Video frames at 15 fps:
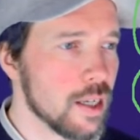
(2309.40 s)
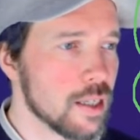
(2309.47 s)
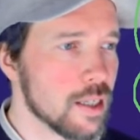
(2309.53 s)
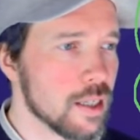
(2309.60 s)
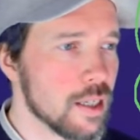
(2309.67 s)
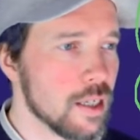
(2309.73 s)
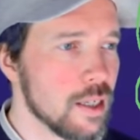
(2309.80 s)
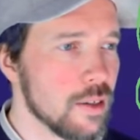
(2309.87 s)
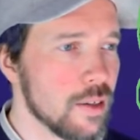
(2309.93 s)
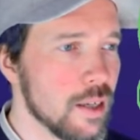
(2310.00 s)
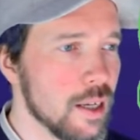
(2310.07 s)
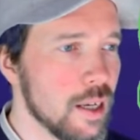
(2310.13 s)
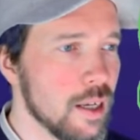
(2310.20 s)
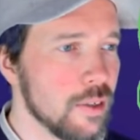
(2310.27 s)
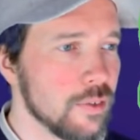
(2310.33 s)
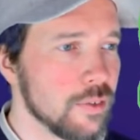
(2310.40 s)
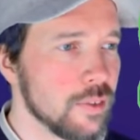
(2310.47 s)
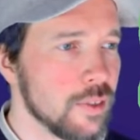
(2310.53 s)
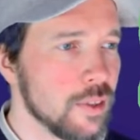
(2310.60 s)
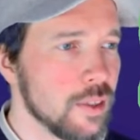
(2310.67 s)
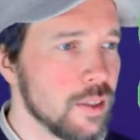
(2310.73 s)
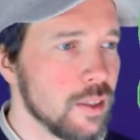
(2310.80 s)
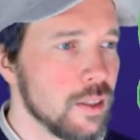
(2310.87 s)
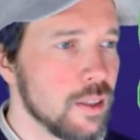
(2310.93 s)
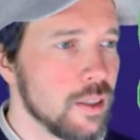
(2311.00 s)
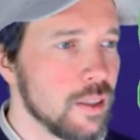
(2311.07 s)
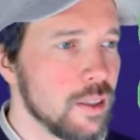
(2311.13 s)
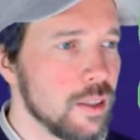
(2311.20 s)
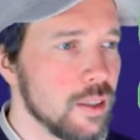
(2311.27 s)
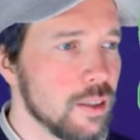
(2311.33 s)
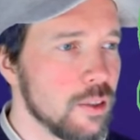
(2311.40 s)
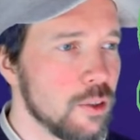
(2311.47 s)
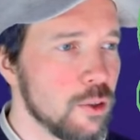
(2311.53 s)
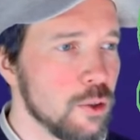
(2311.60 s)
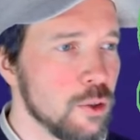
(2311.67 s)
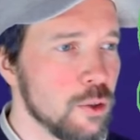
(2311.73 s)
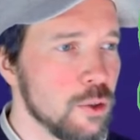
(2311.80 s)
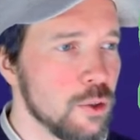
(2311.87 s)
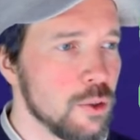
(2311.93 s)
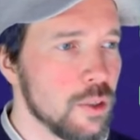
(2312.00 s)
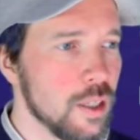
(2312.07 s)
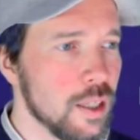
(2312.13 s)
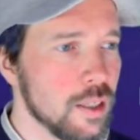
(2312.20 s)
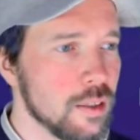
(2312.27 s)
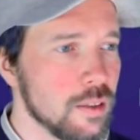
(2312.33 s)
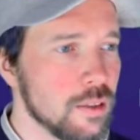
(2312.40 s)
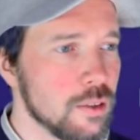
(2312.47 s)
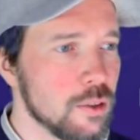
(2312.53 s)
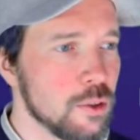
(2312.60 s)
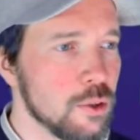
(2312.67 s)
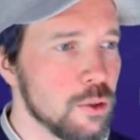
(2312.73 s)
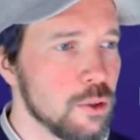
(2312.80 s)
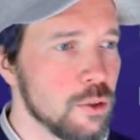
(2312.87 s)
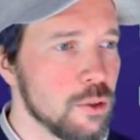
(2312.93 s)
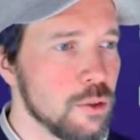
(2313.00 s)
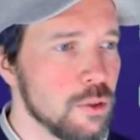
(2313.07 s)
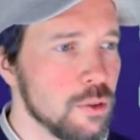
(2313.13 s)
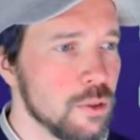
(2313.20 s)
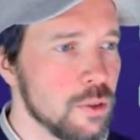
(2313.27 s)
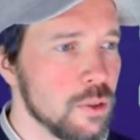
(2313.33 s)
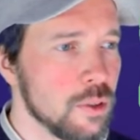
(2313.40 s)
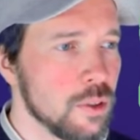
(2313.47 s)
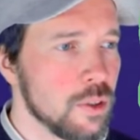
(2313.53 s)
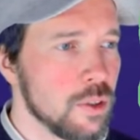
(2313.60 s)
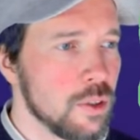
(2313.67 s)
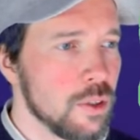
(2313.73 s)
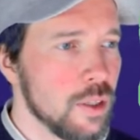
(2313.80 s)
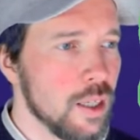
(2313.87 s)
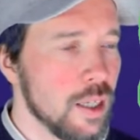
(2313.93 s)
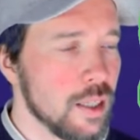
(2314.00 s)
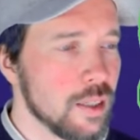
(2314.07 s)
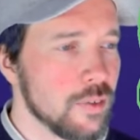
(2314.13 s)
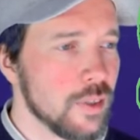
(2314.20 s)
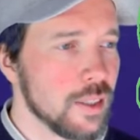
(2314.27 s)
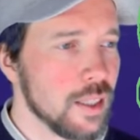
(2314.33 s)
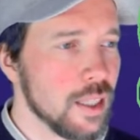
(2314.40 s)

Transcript: that here I have 2 and 2, and if I take